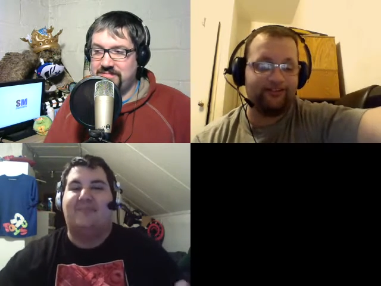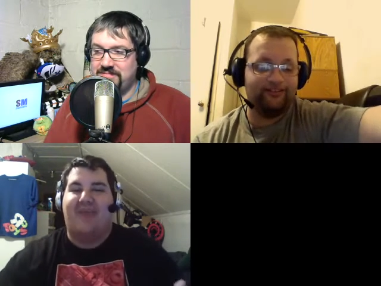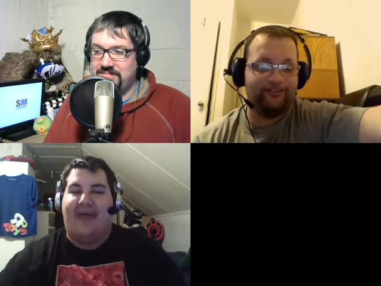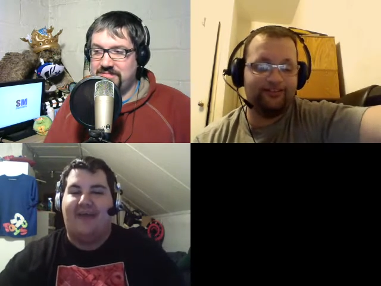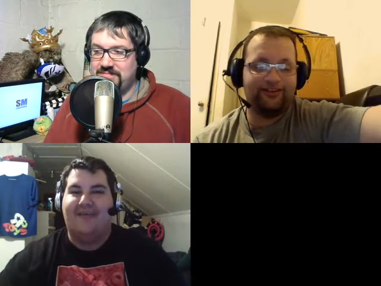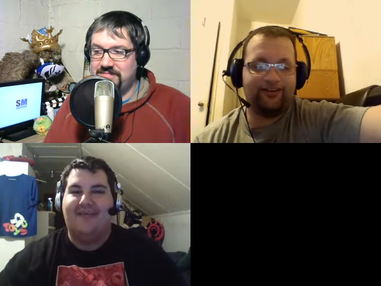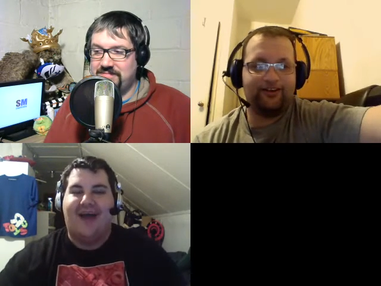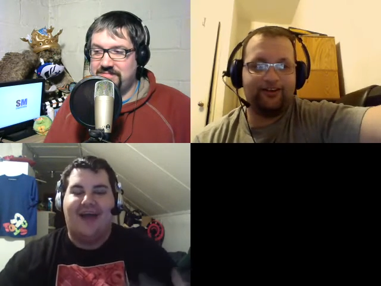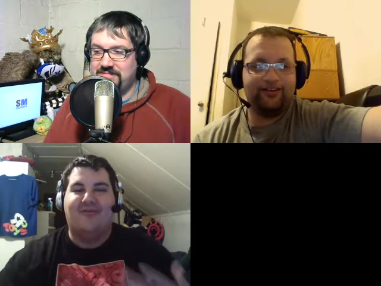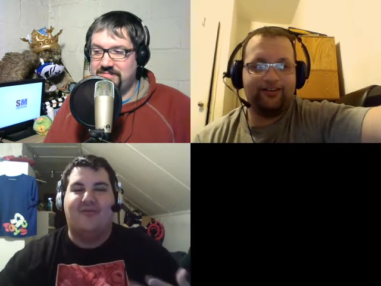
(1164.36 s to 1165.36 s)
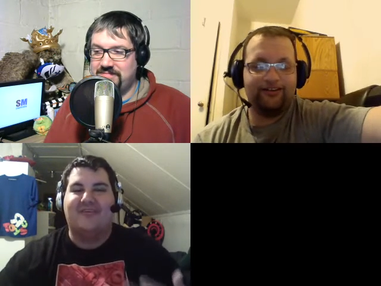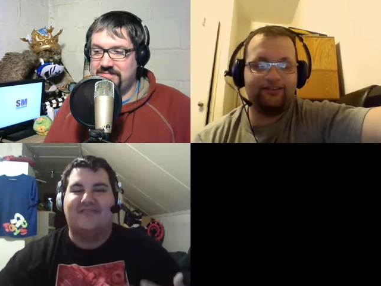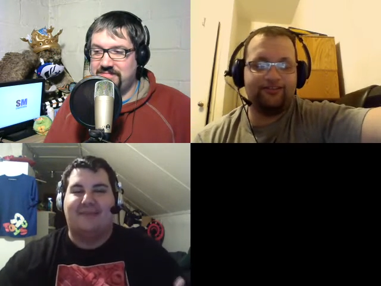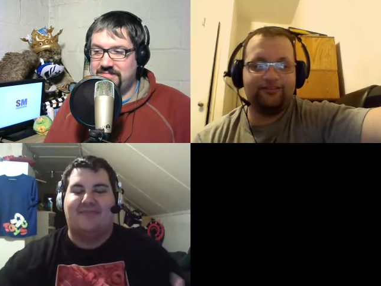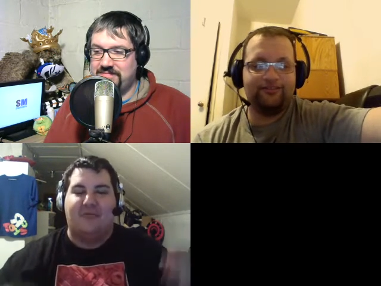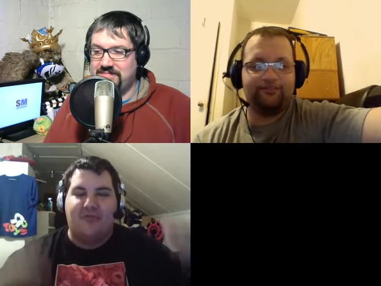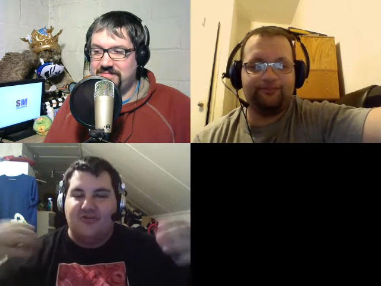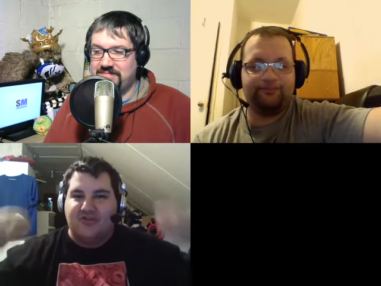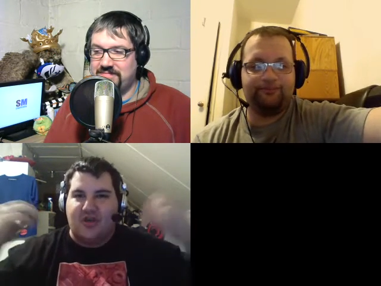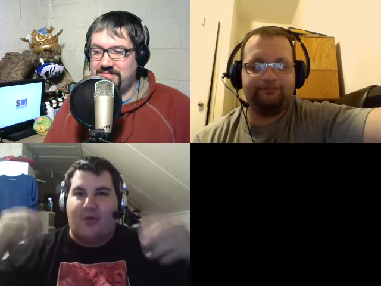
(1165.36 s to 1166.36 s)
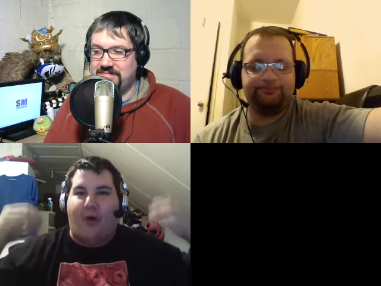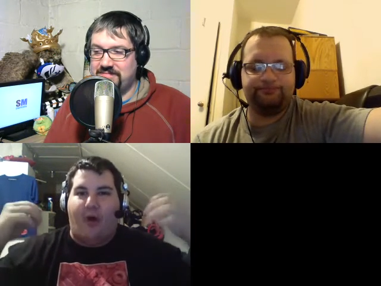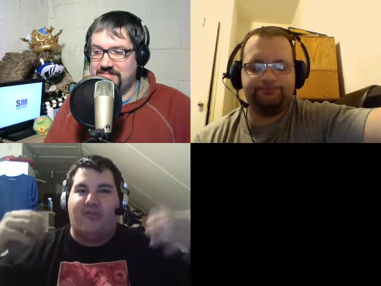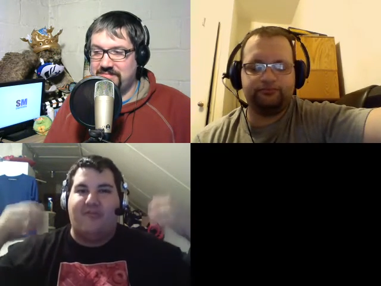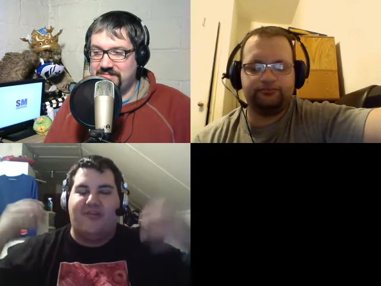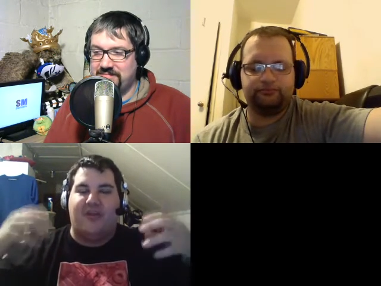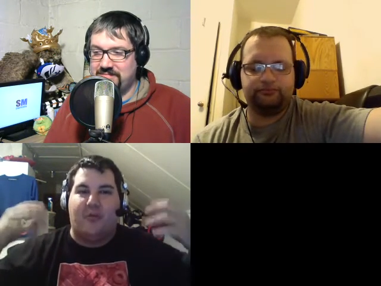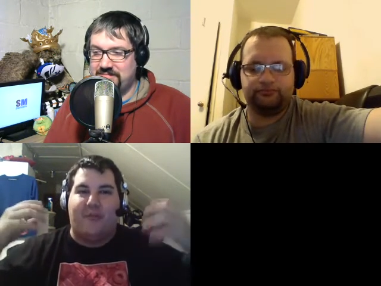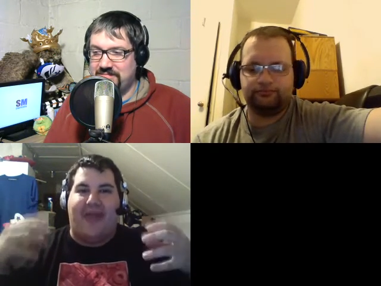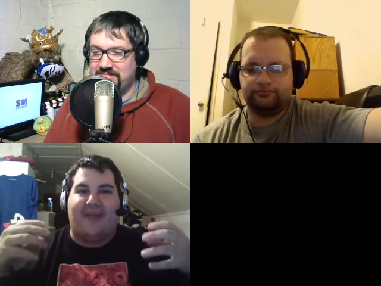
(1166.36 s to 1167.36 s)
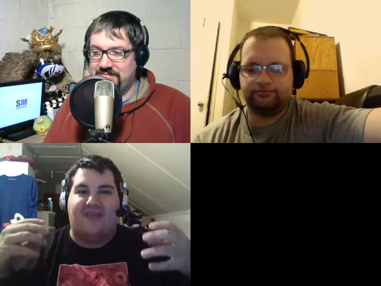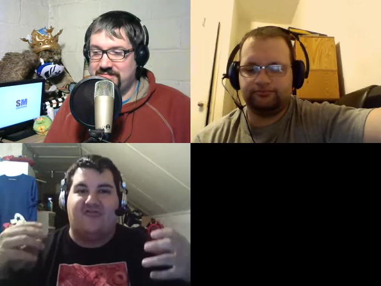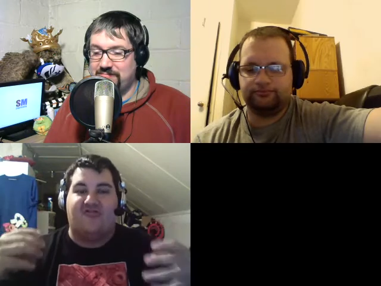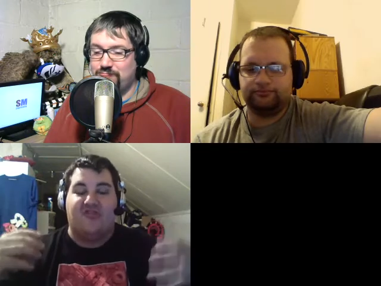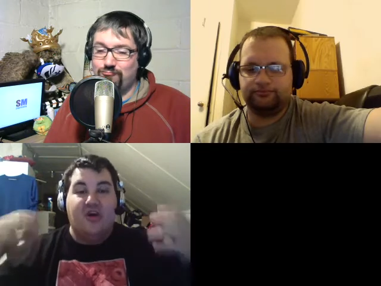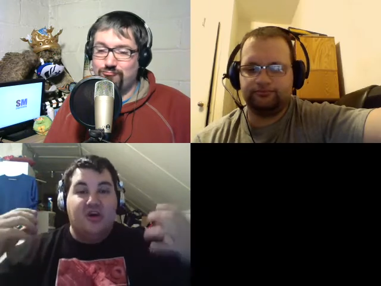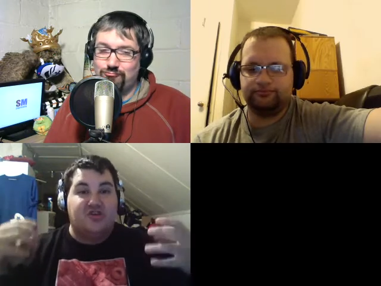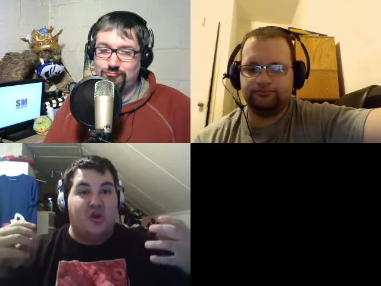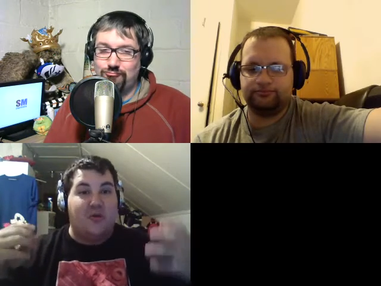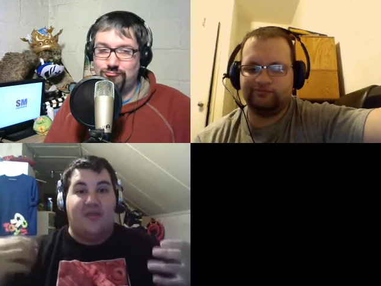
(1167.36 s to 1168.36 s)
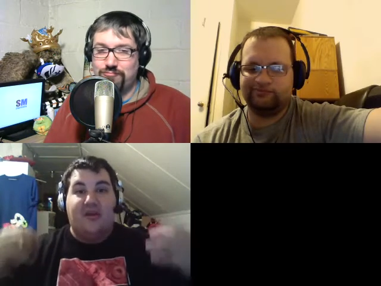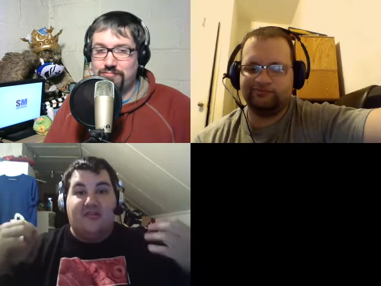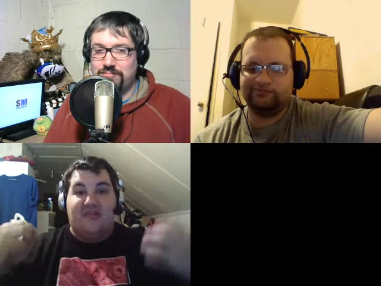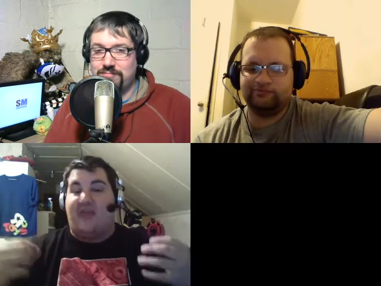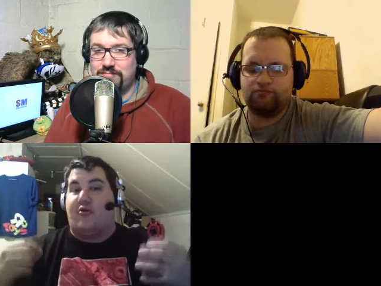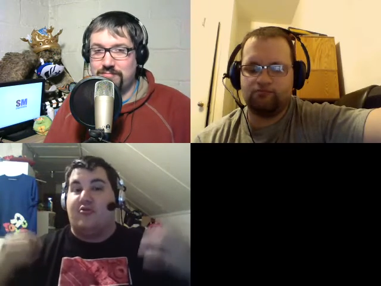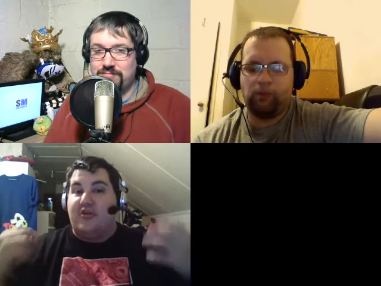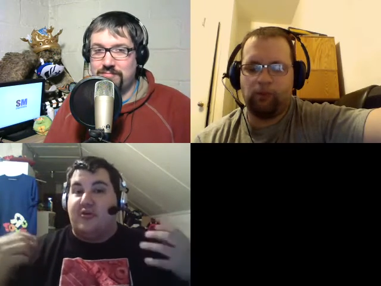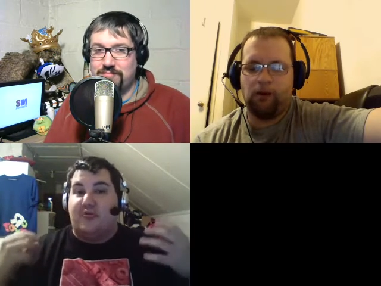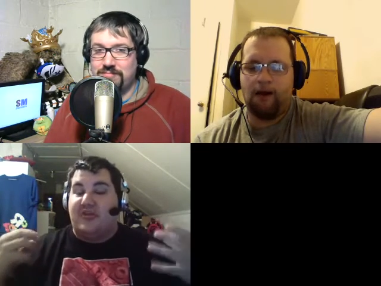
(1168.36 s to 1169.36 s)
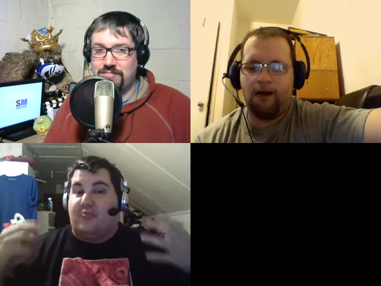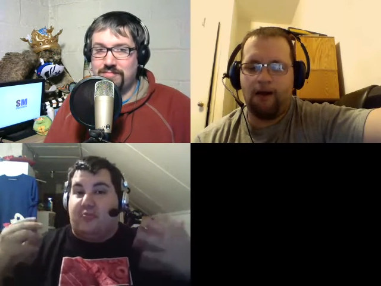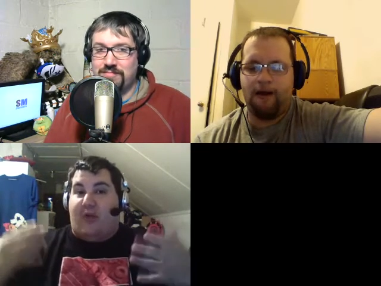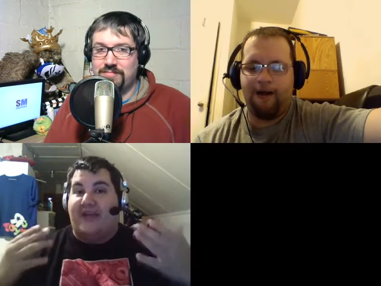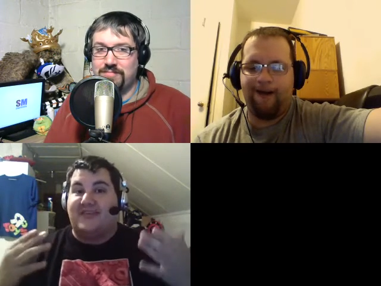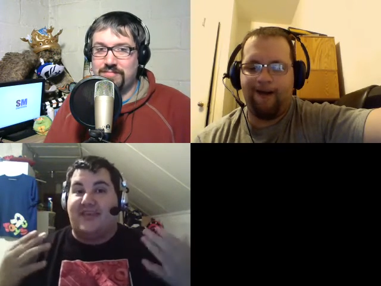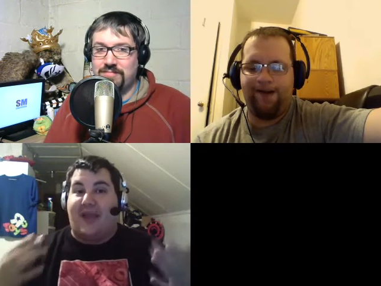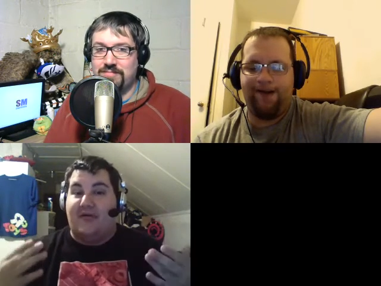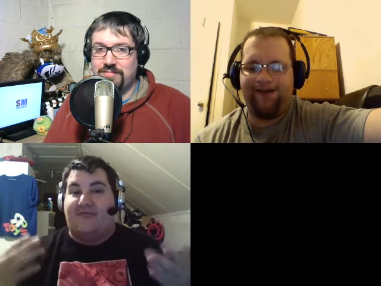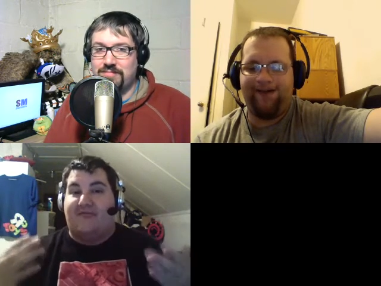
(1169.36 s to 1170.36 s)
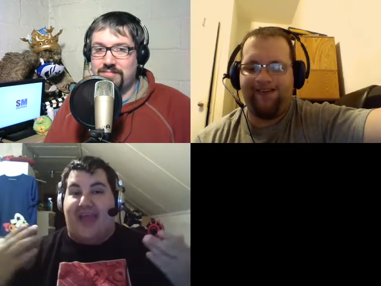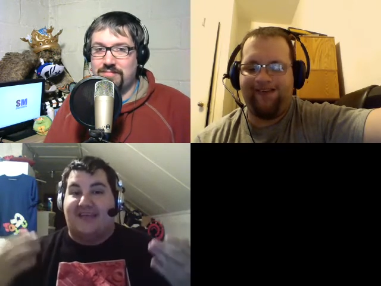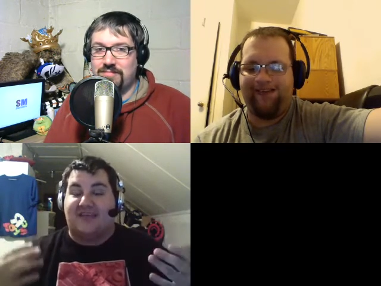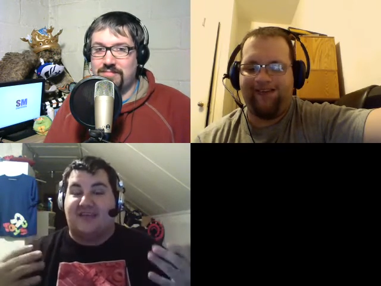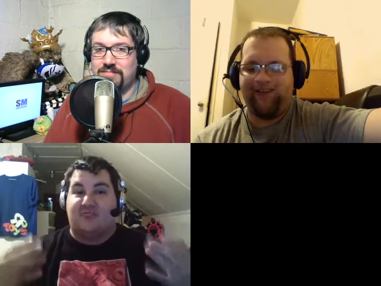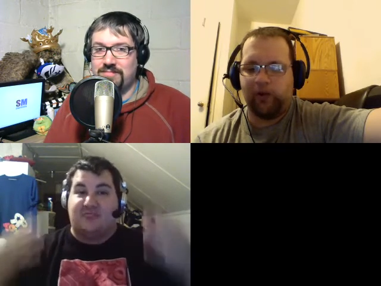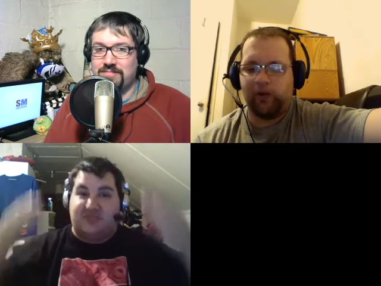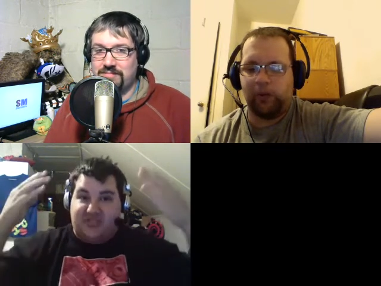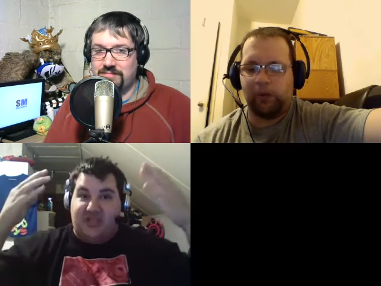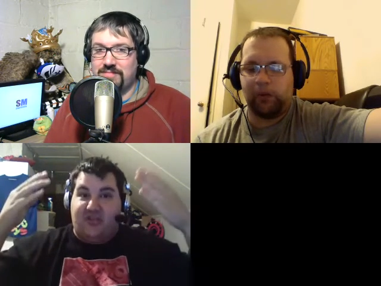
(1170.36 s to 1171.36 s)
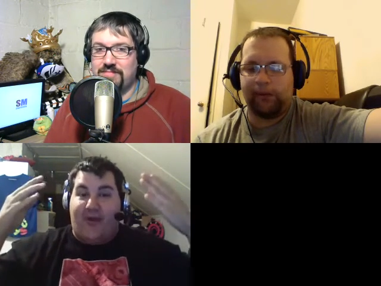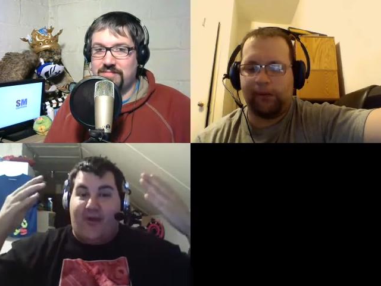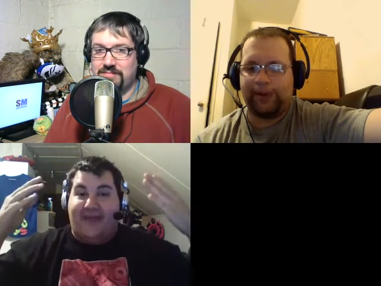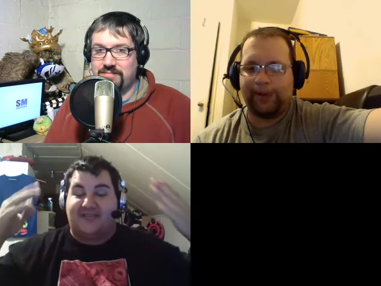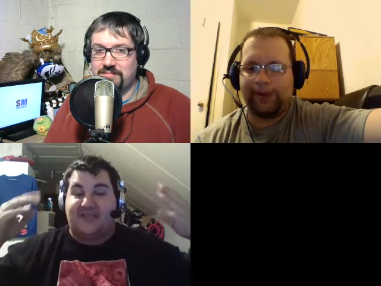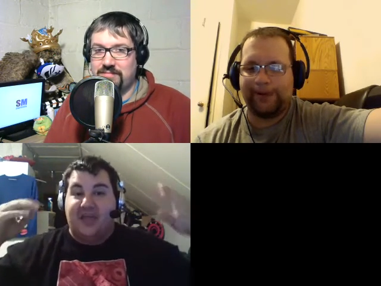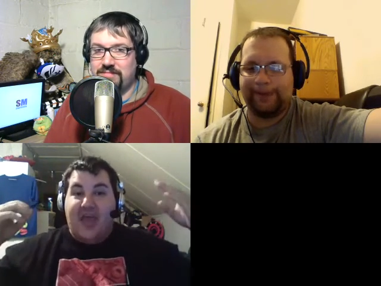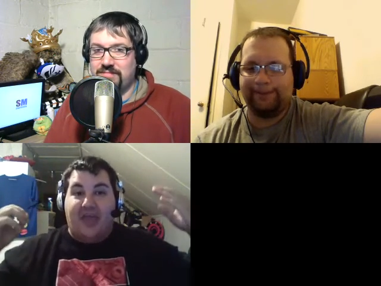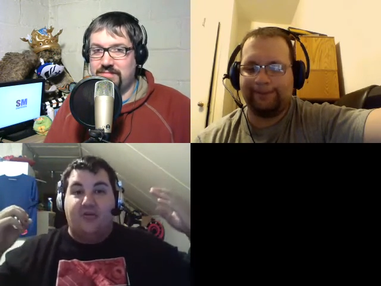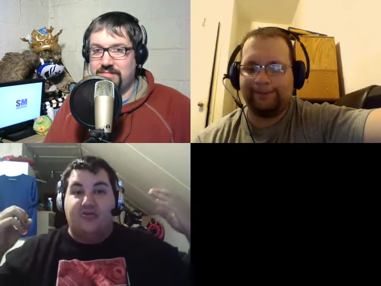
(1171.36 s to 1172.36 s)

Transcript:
Speaker 1: that. I don't accept that. When you show all the video packages showing Taker literally rising out of caskets with silhouettes, and you